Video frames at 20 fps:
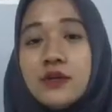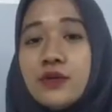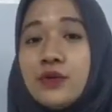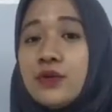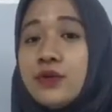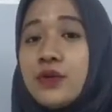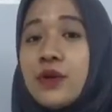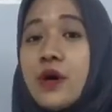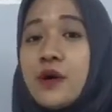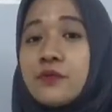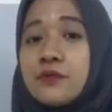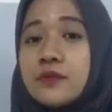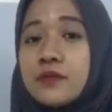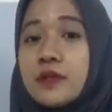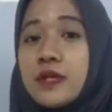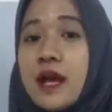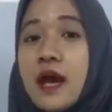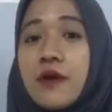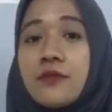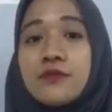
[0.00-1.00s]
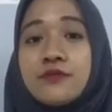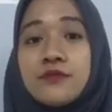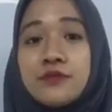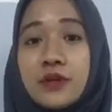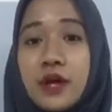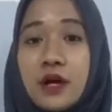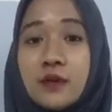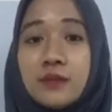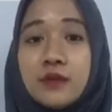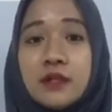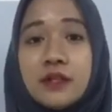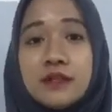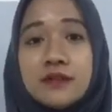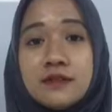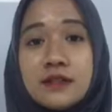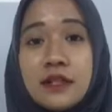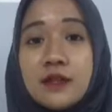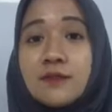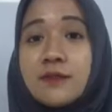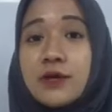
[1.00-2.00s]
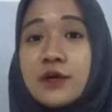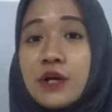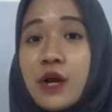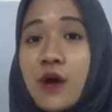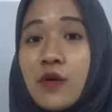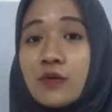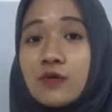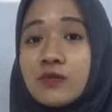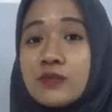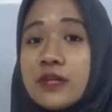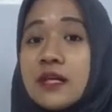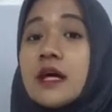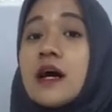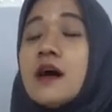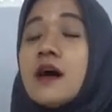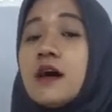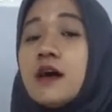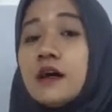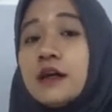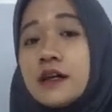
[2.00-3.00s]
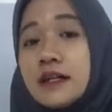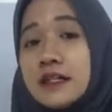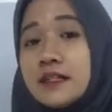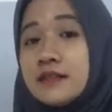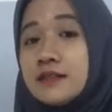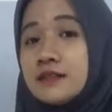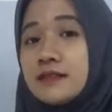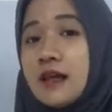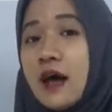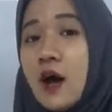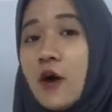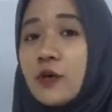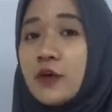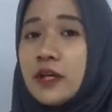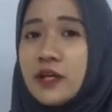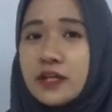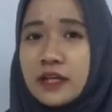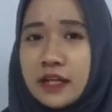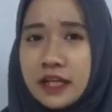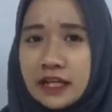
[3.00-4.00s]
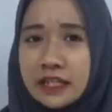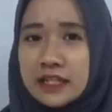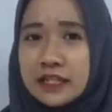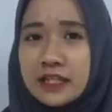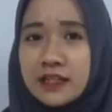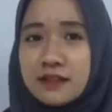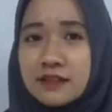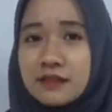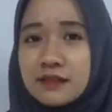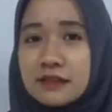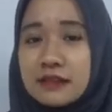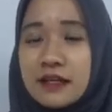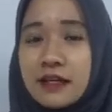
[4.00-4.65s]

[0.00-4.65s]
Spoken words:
Do you often have troubles in pronouncing R sound in English?